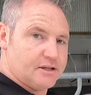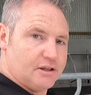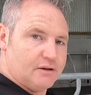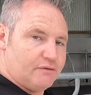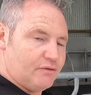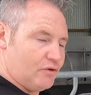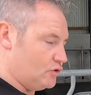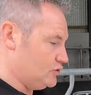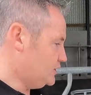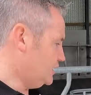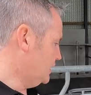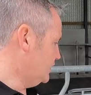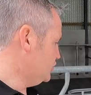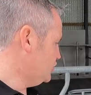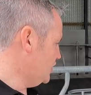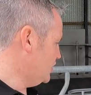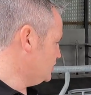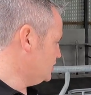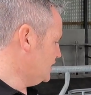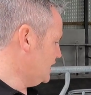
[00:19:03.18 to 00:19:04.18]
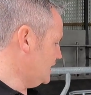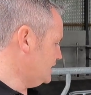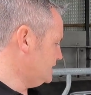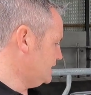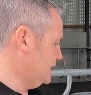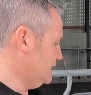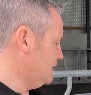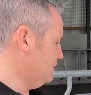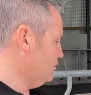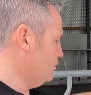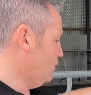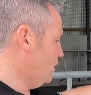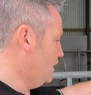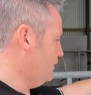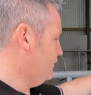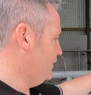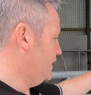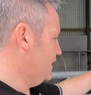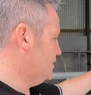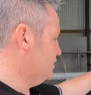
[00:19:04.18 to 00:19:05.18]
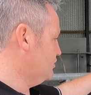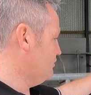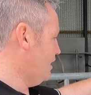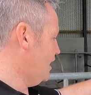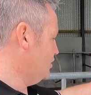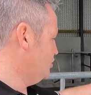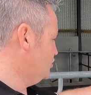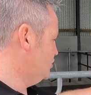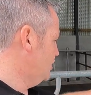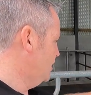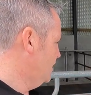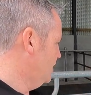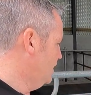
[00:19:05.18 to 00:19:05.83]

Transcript: on the front. You can change the lens anytime you want if it gets scratched.